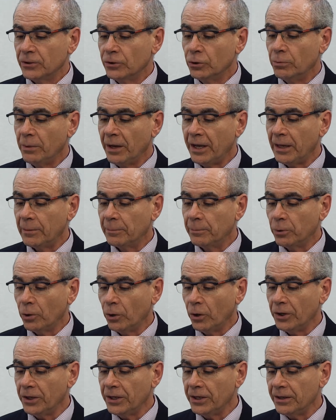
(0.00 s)
you may
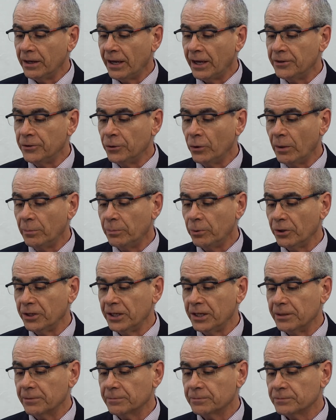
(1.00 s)
employ a new
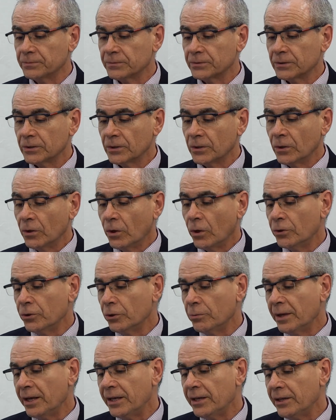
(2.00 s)
employee, or
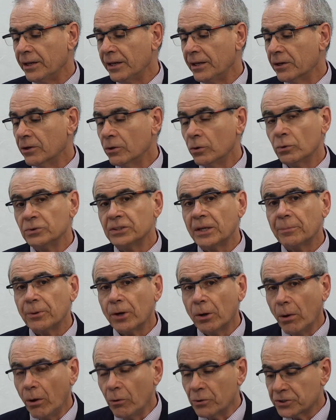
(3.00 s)
you may include a
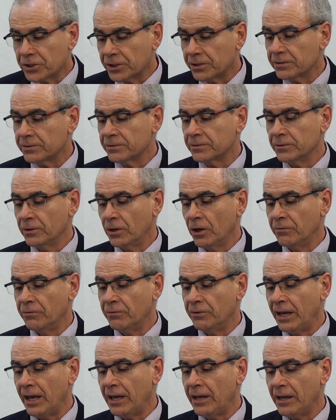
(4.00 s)
promotion
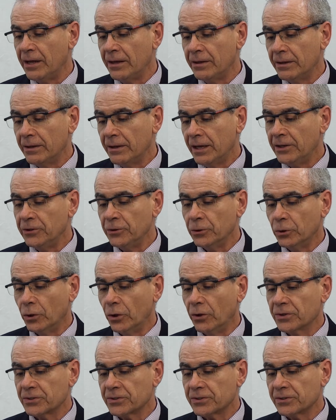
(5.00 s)
of a new
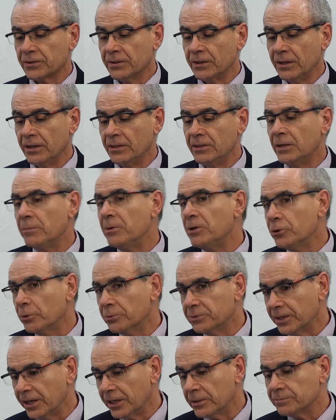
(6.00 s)
course in the
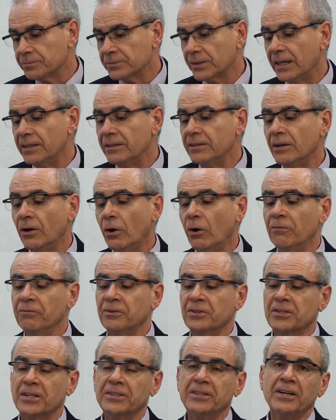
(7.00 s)
medium term. And
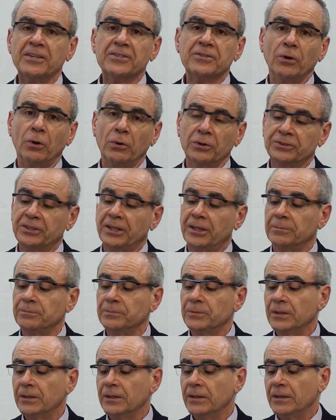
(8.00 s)
obviously there is the long term.
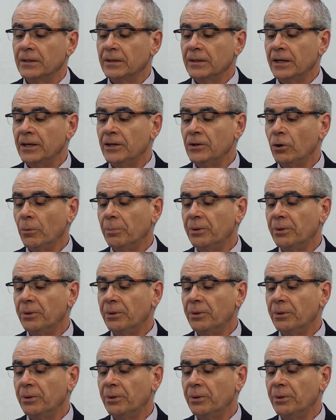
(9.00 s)
In